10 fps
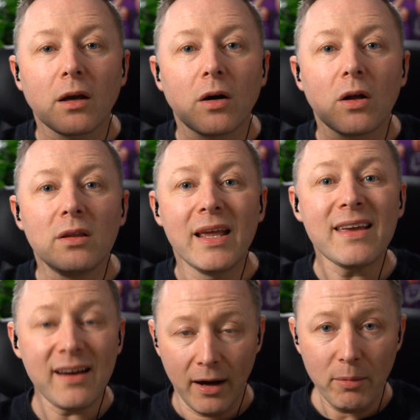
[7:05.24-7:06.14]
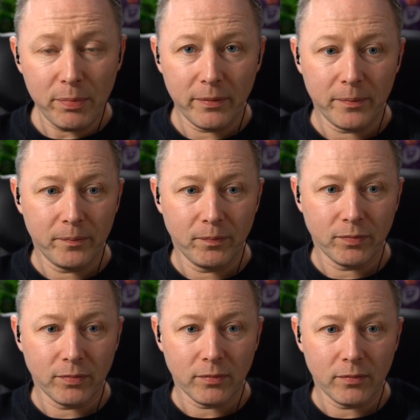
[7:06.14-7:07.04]
Nick up.
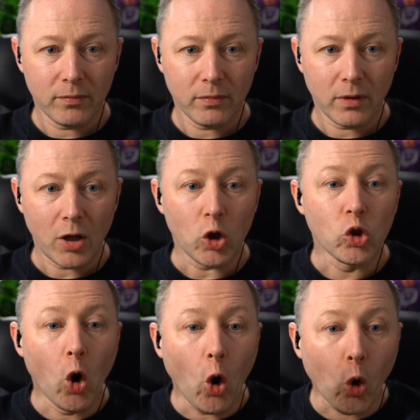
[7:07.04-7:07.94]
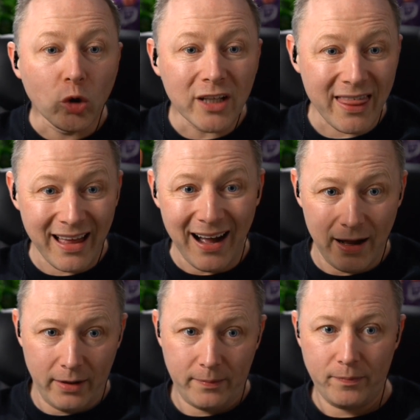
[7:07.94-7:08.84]
Not only that,